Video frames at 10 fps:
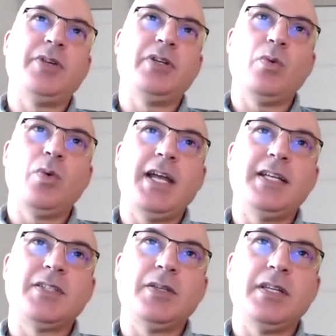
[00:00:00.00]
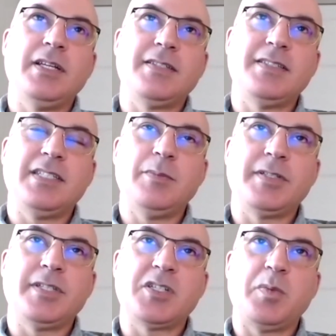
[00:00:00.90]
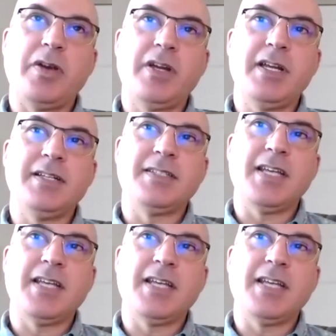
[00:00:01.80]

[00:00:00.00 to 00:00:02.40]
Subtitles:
in a way so that it's a seamless experience,